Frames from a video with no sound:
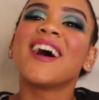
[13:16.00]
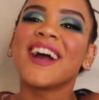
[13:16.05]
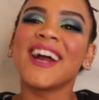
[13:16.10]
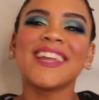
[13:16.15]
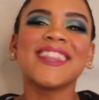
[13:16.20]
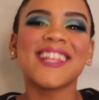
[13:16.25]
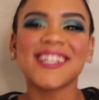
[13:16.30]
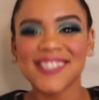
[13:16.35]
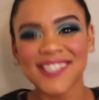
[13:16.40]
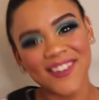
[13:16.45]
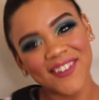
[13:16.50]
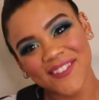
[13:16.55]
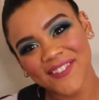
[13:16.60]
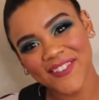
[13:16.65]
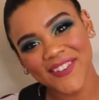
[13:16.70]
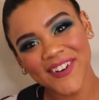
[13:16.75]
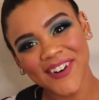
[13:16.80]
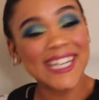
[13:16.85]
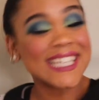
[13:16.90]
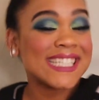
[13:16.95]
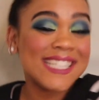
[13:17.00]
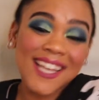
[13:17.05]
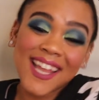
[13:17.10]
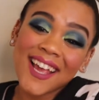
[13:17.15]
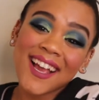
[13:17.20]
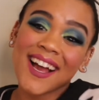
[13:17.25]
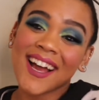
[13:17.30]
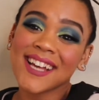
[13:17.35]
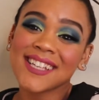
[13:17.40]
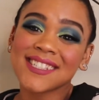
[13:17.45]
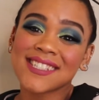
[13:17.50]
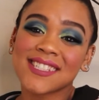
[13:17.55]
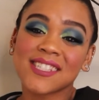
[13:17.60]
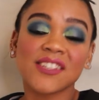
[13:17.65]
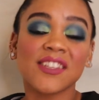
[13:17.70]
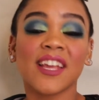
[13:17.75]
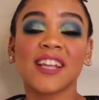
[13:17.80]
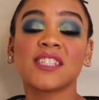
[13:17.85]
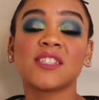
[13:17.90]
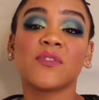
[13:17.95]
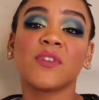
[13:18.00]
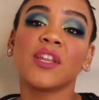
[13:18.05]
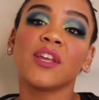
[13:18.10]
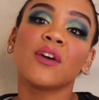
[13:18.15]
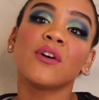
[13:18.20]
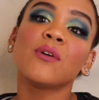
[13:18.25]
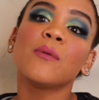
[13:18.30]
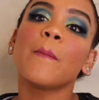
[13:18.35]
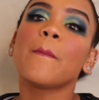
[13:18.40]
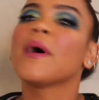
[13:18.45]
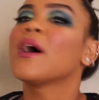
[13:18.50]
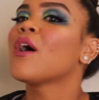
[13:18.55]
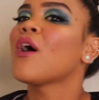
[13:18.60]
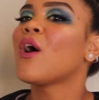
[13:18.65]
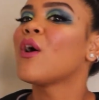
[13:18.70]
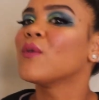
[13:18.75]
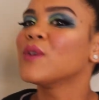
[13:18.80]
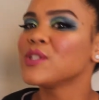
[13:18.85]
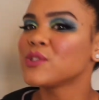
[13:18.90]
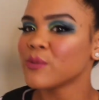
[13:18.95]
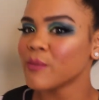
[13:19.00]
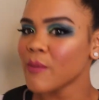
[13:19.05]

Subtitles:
Alright, that's it for today, guys. Until next video, but always